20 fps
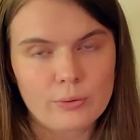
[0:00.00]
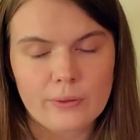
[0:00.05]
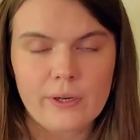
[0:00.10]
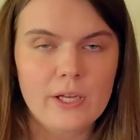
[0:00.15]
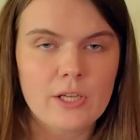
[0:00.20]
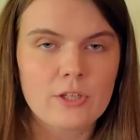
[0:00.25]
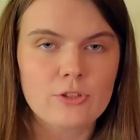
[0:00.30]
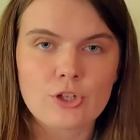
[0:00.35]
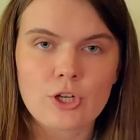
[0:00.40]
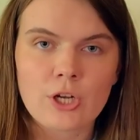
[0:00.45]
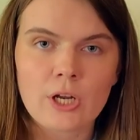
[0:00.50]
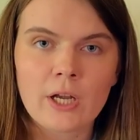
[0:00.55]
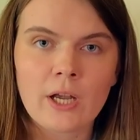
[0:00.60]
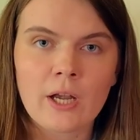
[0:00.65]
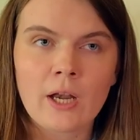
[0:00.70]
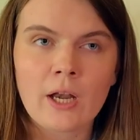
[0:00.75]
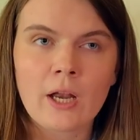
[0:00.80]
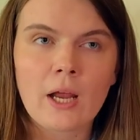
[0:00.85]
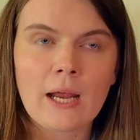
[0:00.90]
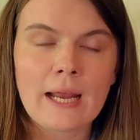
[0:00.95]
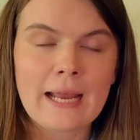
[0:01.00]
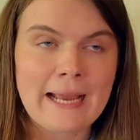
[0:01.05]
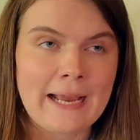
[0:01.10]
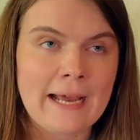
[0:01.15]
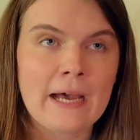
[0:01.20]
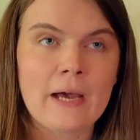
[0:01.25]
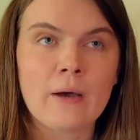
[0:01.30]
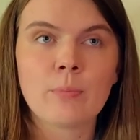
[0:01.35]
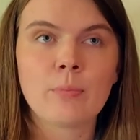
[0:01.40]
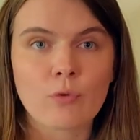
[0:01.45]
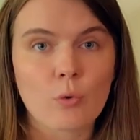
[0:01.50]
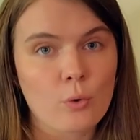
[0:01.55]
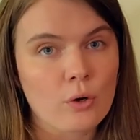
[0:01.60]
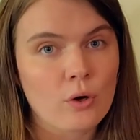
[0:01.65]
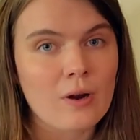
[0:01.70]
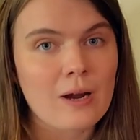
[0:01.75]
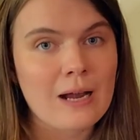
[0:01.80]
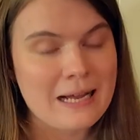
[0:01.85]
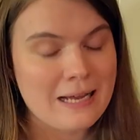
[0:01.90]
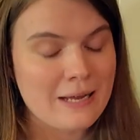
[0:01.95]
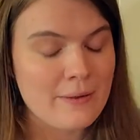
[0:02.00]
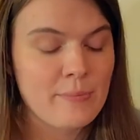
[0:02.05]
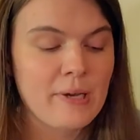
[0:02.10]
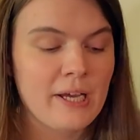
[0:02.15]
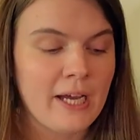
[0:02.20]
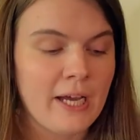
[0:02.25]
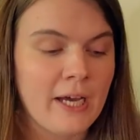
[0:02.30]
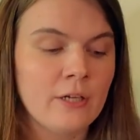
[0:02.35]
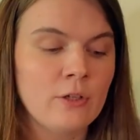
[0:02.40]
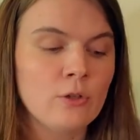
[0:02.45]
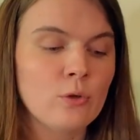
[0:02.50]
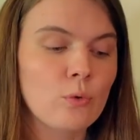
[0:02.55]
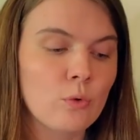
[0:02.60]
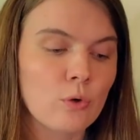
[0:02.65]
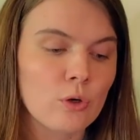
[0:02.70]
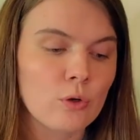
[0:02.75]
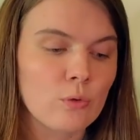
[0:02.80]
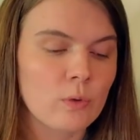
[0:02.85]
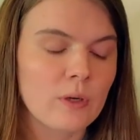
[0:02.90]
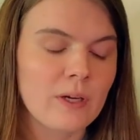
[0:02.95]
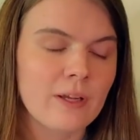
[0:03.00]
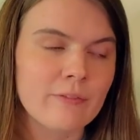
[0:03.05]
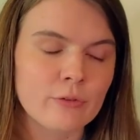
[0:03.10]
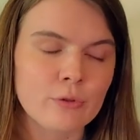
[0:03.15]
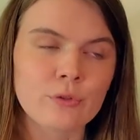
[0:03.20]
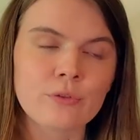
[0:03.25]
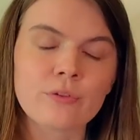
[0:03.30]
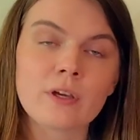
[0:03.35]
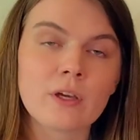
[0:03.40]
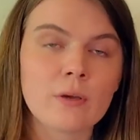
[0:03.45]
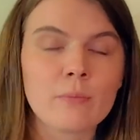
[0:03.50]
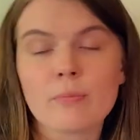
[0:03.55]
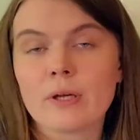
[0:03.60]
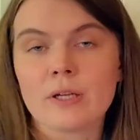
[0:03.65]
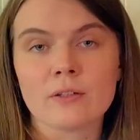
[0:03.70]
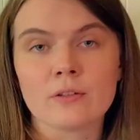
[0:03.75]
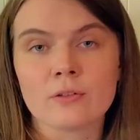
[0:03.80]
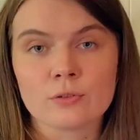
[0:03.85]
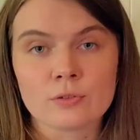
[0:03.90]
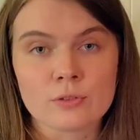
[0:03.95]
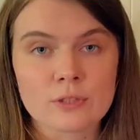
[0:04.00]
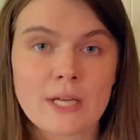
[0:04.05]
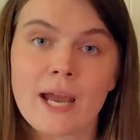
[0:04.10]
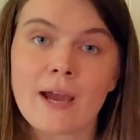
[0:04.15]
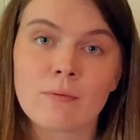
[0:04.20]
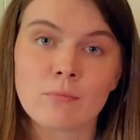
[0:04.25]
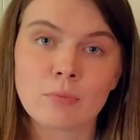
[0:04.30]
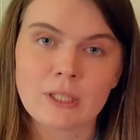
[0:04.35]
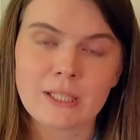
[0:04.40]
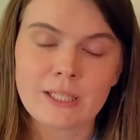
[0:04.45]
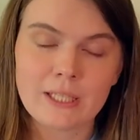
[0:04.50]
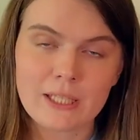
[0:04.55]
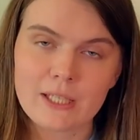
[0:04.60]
creation app for iPad or whatever the competitor tablet